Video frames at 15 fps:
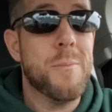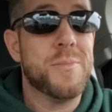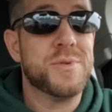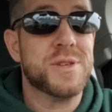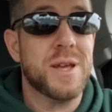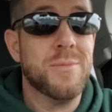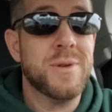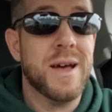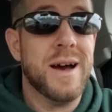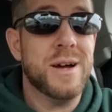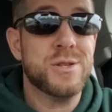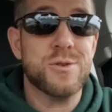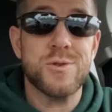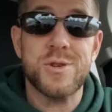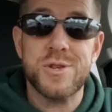some
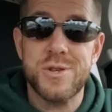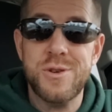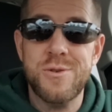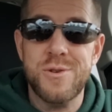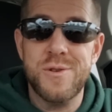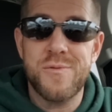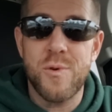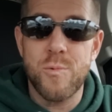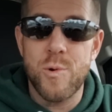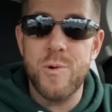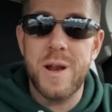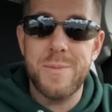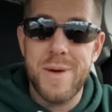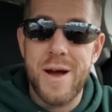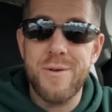guys are sued for
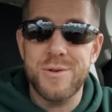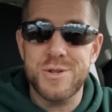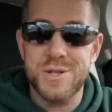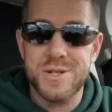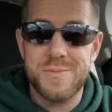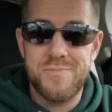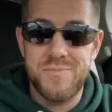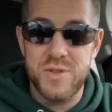ruining marriages.